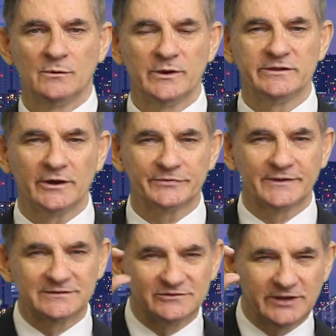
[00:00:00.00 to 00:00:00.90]
We only got
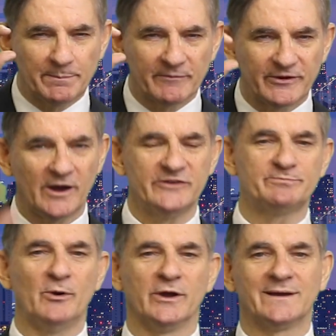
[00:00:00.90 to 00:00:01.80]
the tip of the
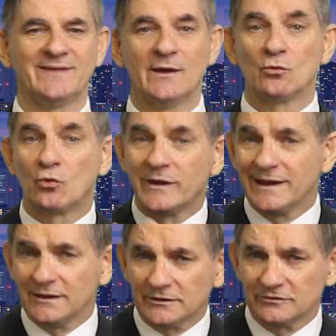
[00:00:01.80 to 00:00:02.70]
iceberg and their
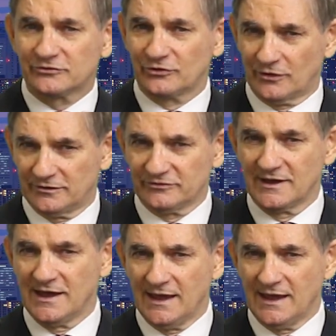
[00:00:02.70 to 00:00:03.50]
real concerns